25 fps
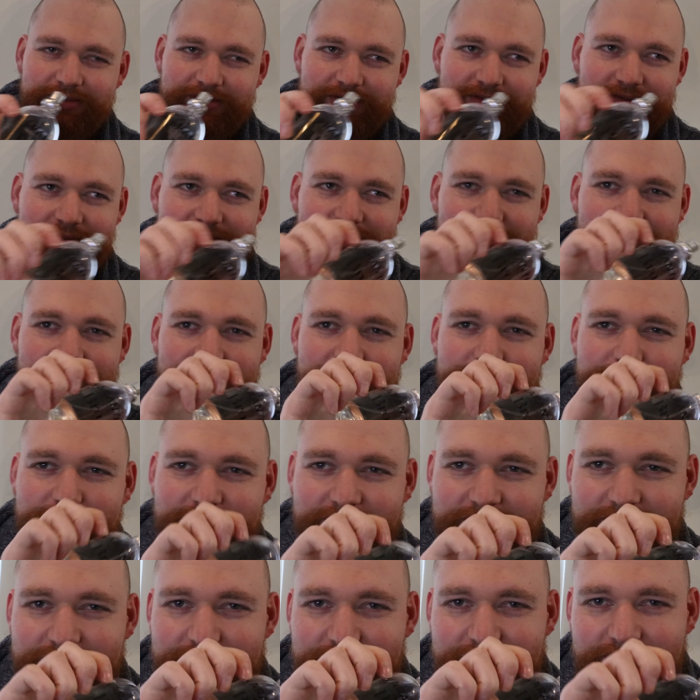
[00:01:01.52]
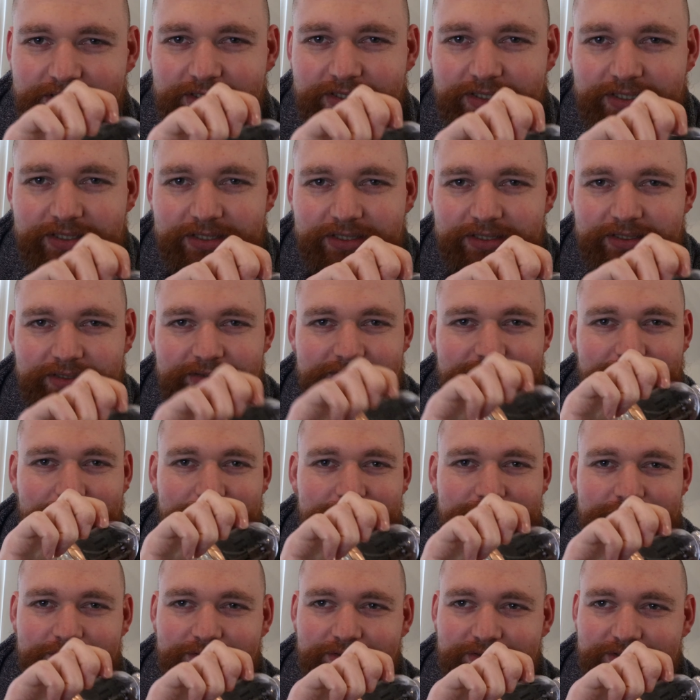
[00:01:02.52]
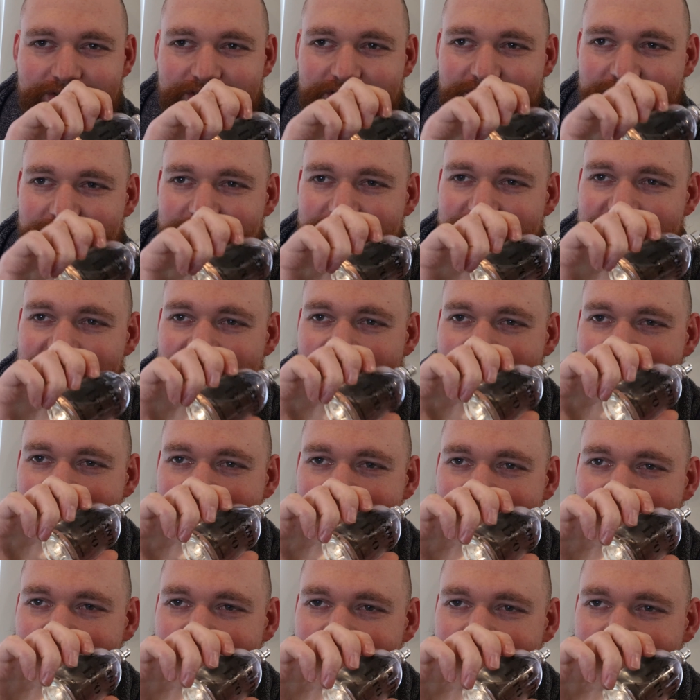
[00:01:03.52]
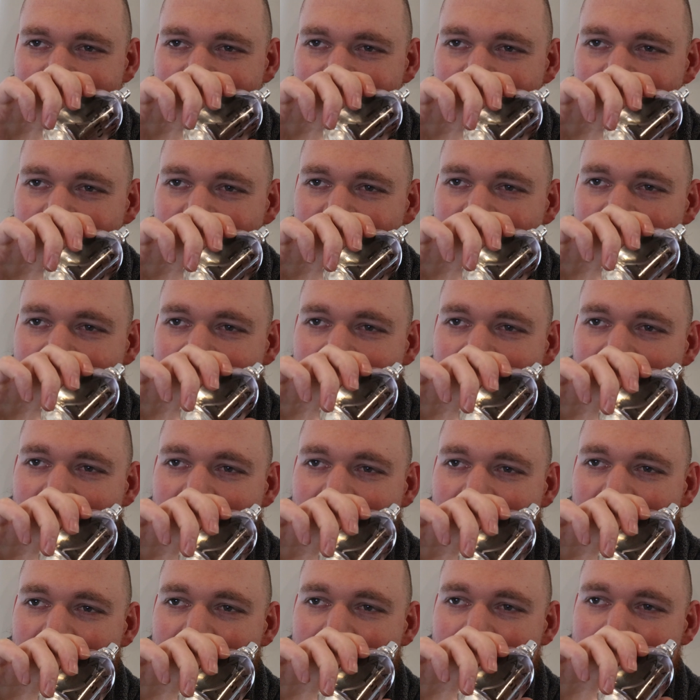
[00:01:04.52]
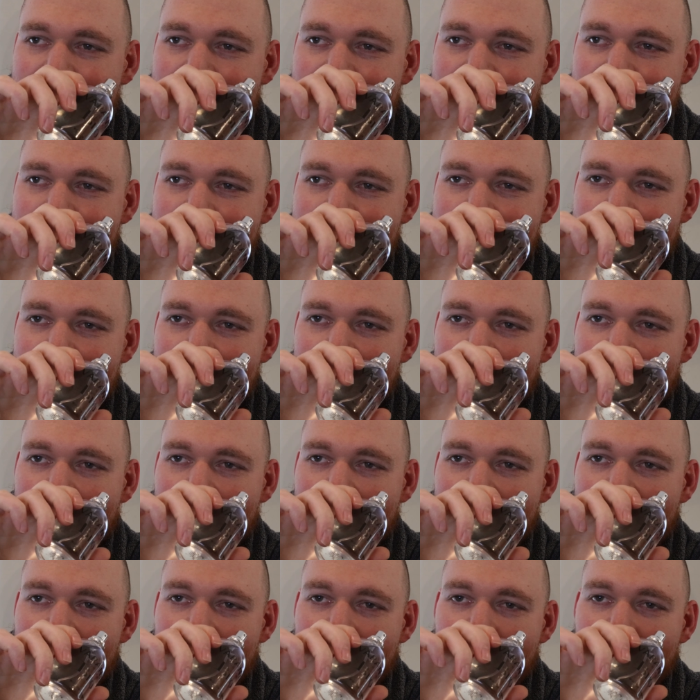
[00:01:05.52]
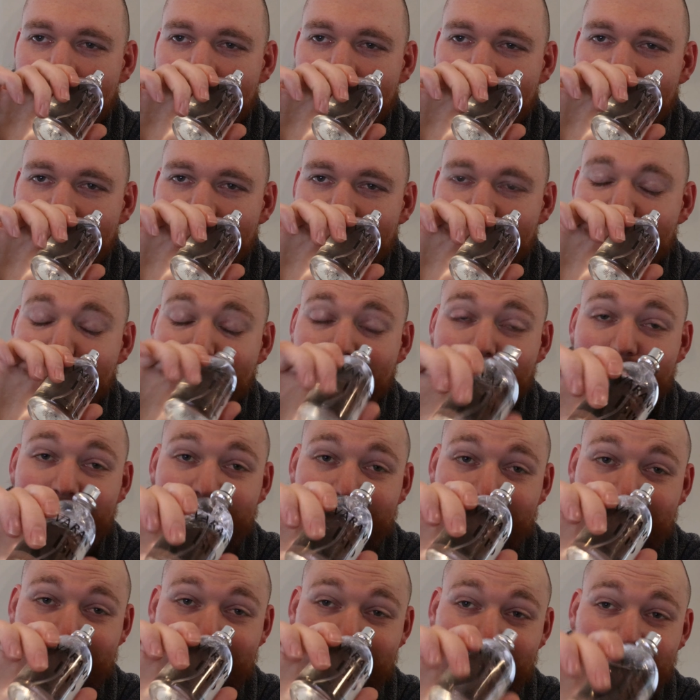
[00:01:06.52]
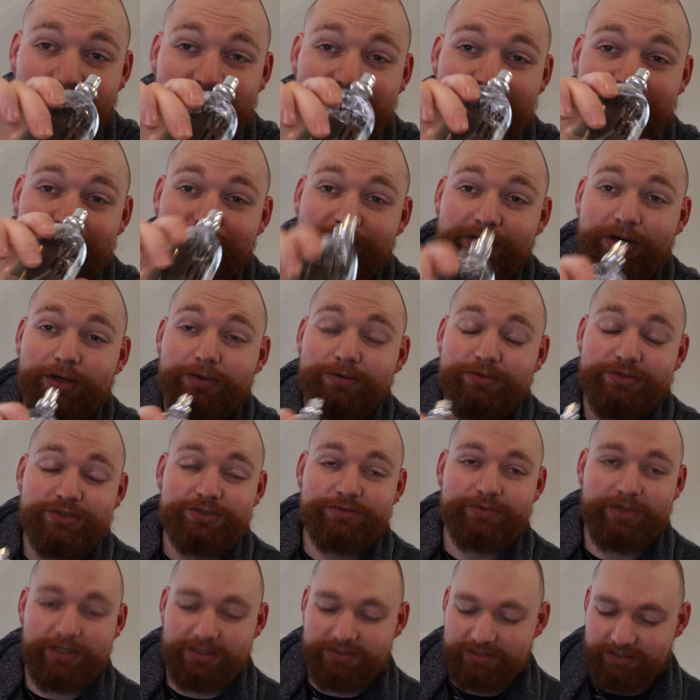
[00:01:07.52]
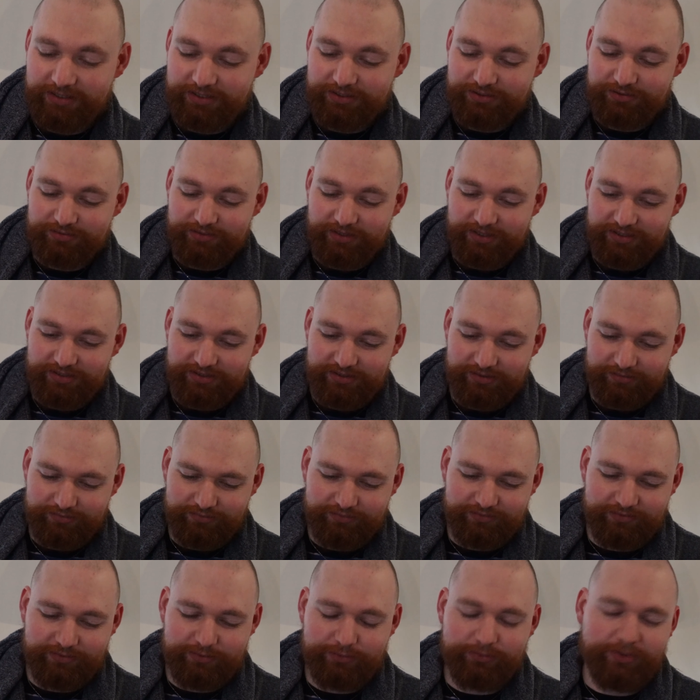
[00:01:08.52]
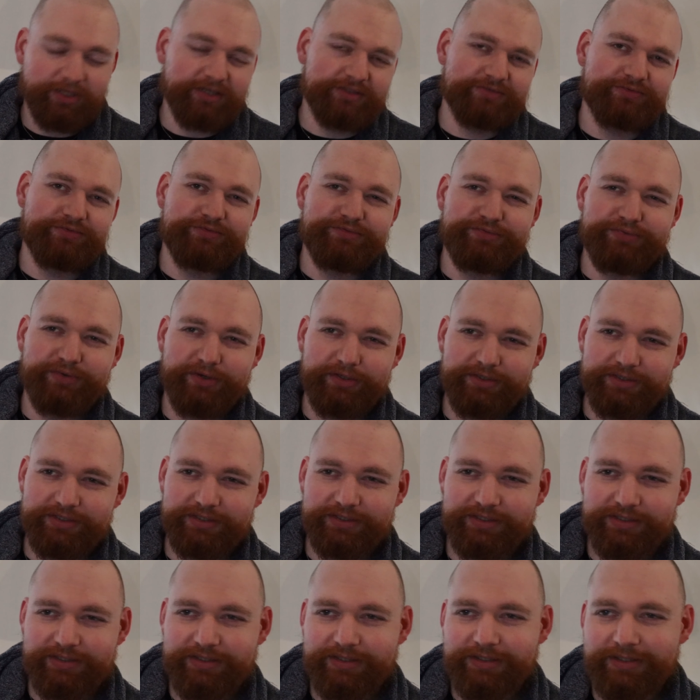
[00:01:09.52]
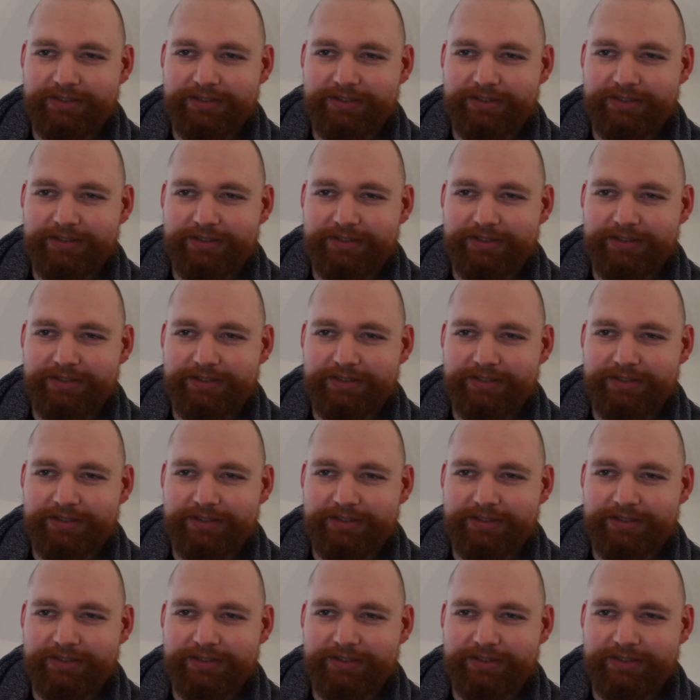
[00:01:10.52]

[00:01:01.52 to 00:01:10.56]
just really not on the internet, it seems. For Varanti Bro, it's quite interesting, quite funny.